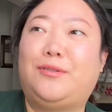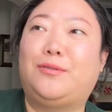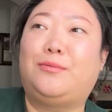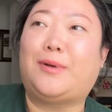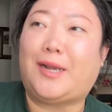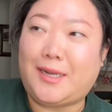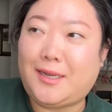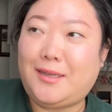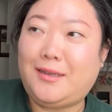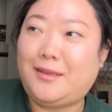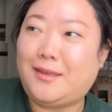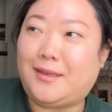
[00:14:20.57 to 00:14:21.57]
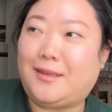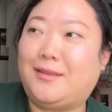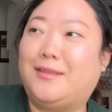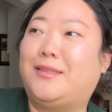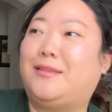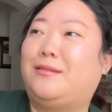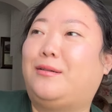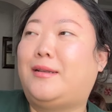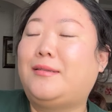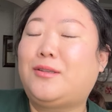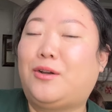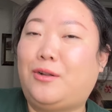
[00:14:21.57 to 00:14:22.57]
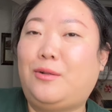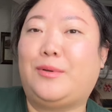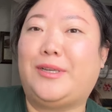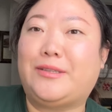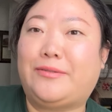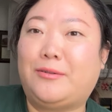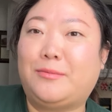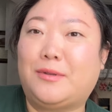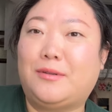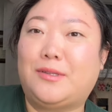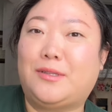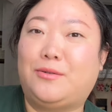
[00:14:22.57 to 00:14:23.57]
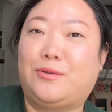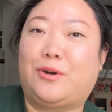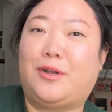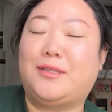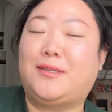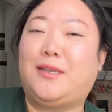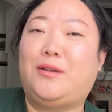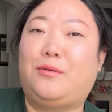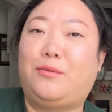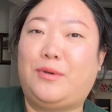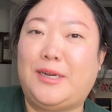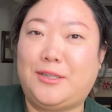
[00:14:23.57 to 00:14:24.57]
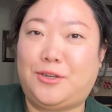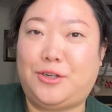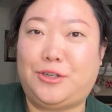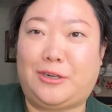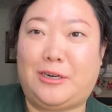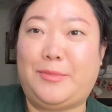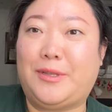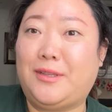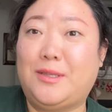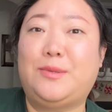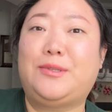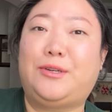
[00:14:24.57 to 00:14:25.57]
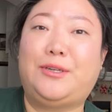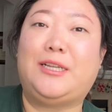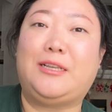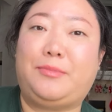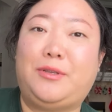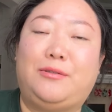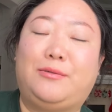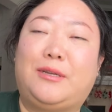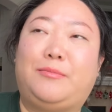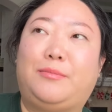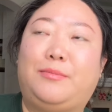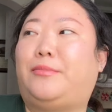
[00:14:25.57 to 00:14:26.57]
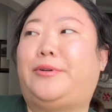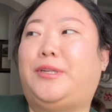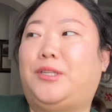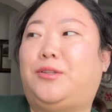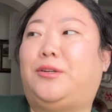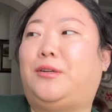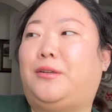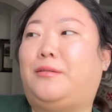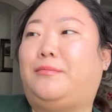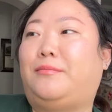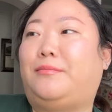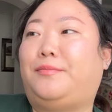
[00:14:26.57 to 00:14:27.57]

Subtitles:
The writing is, as always from Sloane Crosley, razor sharp, and this was her debut, I'm pretty certain.